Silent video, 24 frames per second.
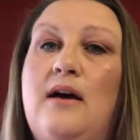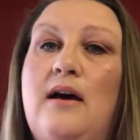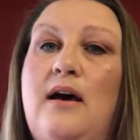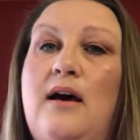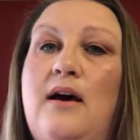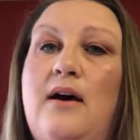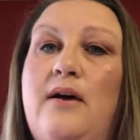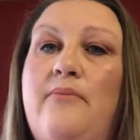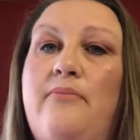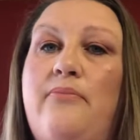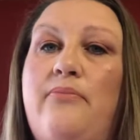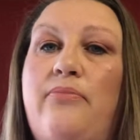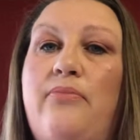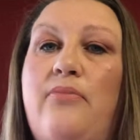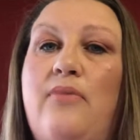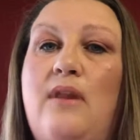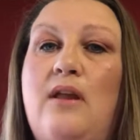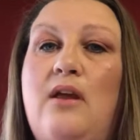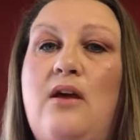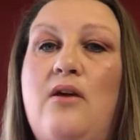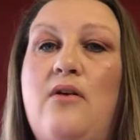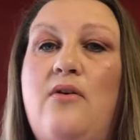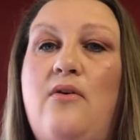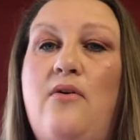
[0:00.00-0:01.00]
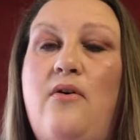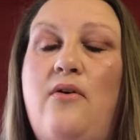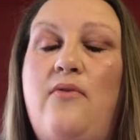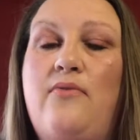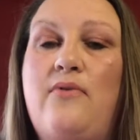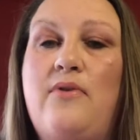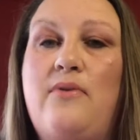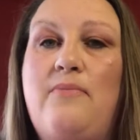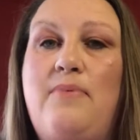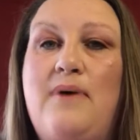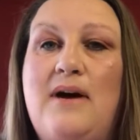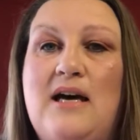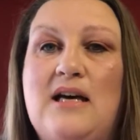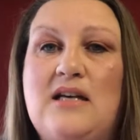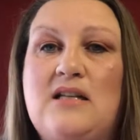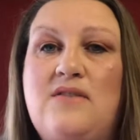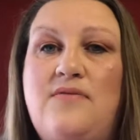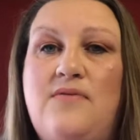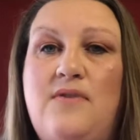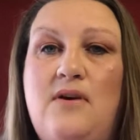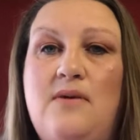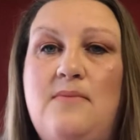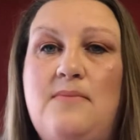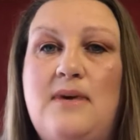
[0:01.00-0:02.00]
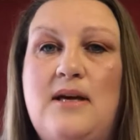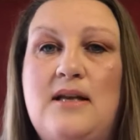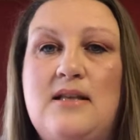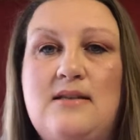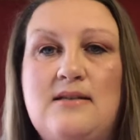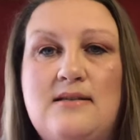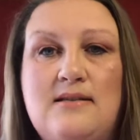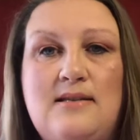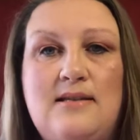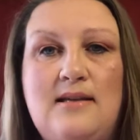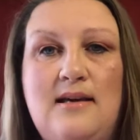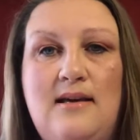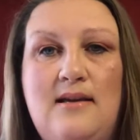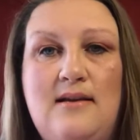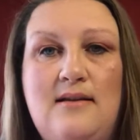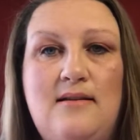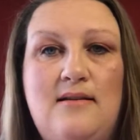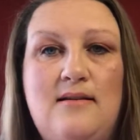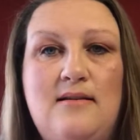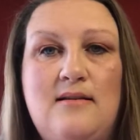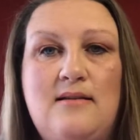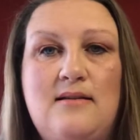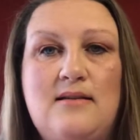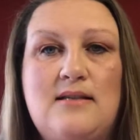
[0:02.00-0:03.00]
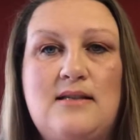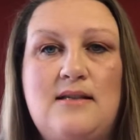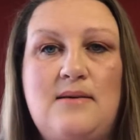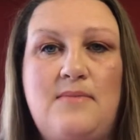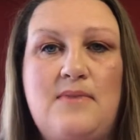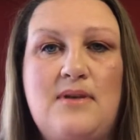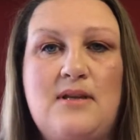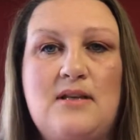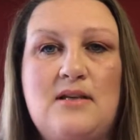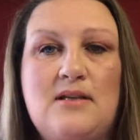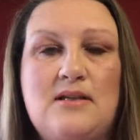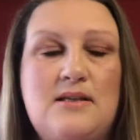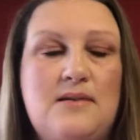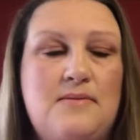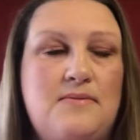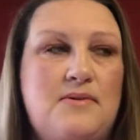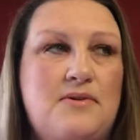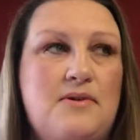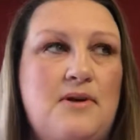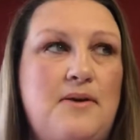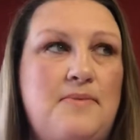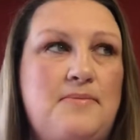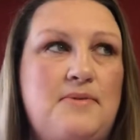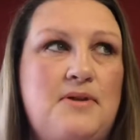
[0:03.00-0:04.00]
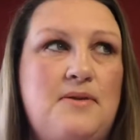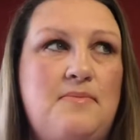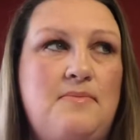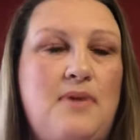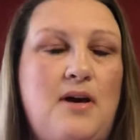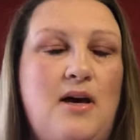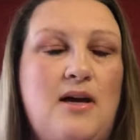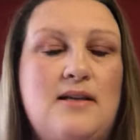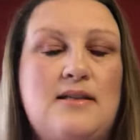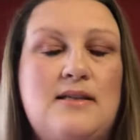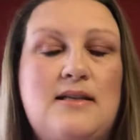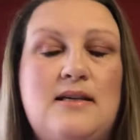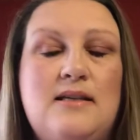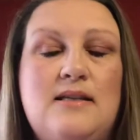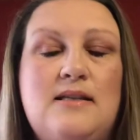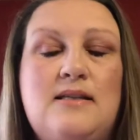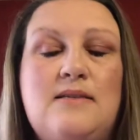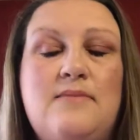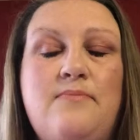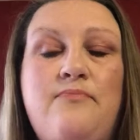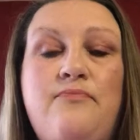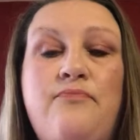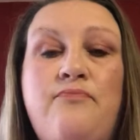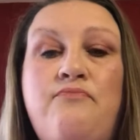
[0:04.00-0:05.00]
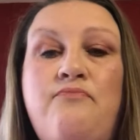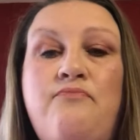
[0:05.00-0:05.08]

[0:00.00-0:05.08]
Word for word: um, you know, over the past few months in some of the subscription boxes.